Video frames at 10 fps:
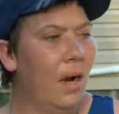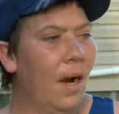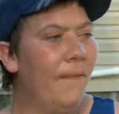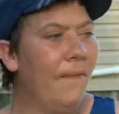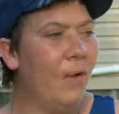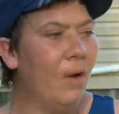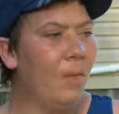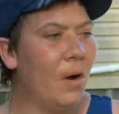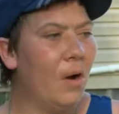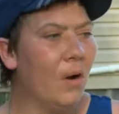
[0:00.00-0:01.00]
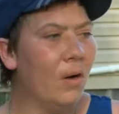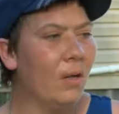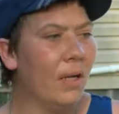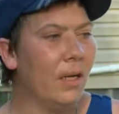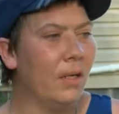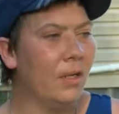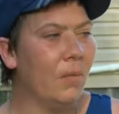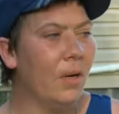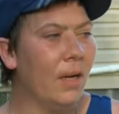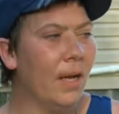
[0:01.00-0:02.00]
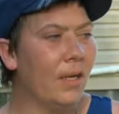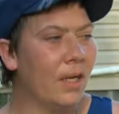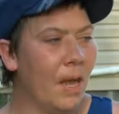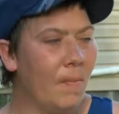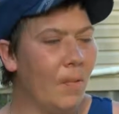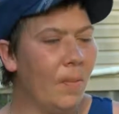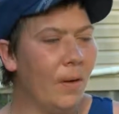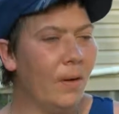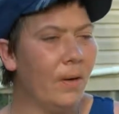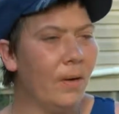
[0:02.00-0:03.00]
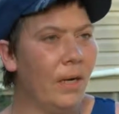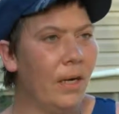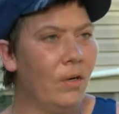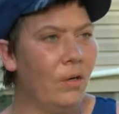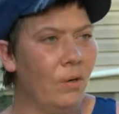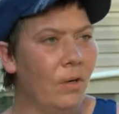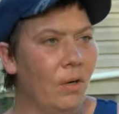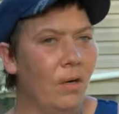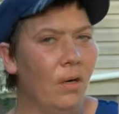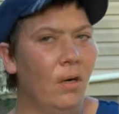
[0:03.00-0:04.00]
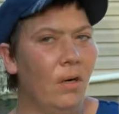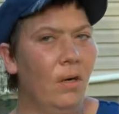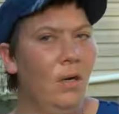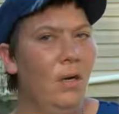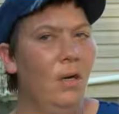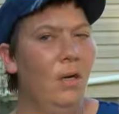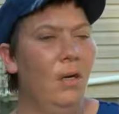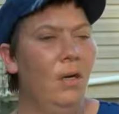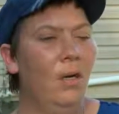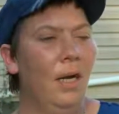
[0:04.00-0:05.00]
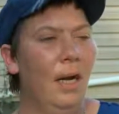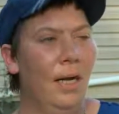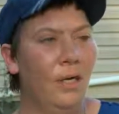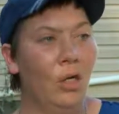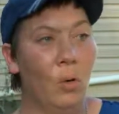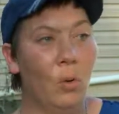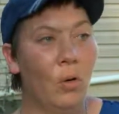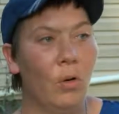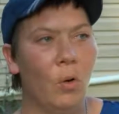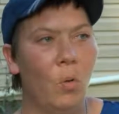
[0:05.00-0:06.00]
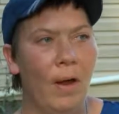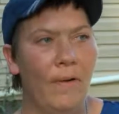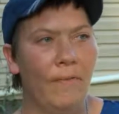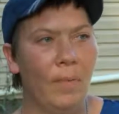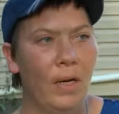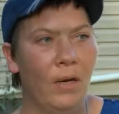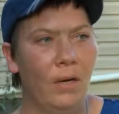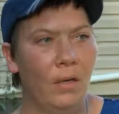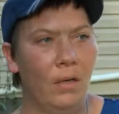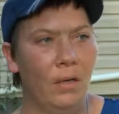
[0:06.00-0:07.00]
I feel in my heart that somebody has came up here and took her, has lured her away from here.